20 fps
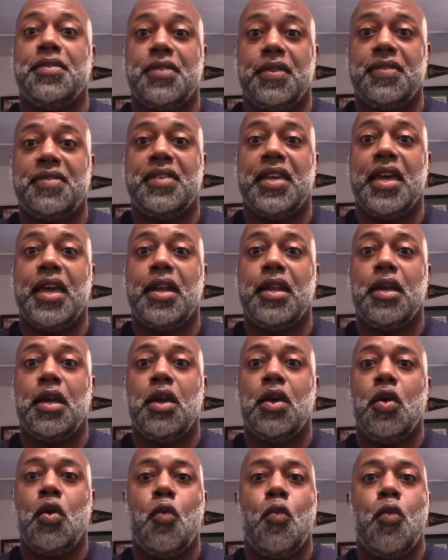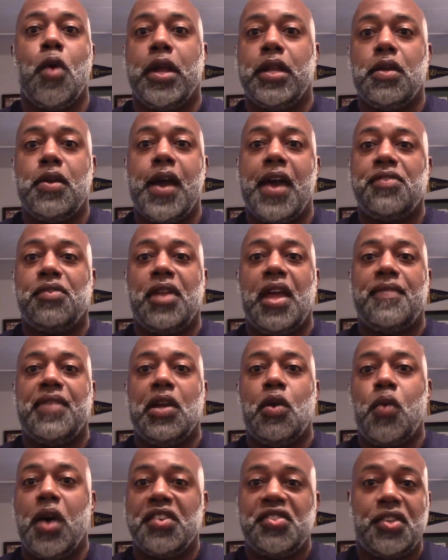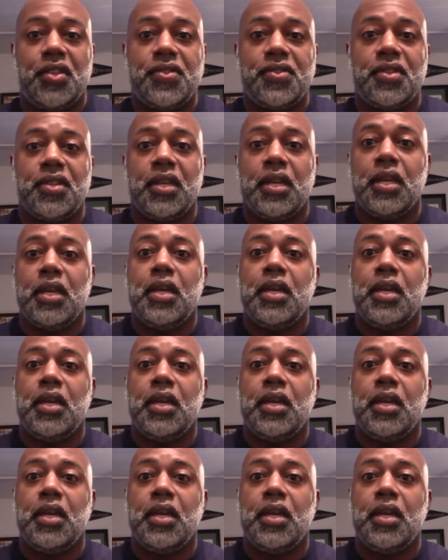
said, "What, you guys don't have any questions?"